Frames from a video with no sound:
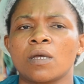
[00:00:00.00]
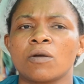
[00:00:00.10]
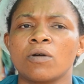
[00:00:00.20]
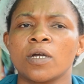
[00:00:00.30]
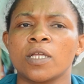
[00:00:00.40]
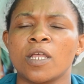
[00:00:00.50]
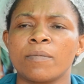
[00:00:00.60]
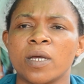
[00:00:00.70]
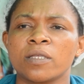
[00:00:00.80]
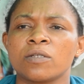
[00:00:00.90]
2. Enkoko
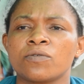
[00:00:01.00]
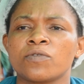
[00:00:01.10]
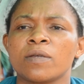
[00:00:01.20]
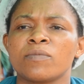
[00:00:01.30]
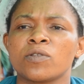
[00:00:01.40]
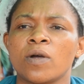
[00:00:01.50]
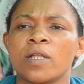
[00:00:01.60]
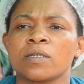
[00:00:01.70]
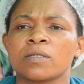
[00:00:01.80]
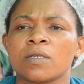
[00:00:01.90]
ennamba ngitunda
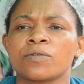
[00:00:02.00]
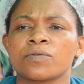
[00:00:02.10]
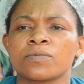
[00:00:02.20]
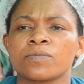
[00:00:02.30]
emitwalo 3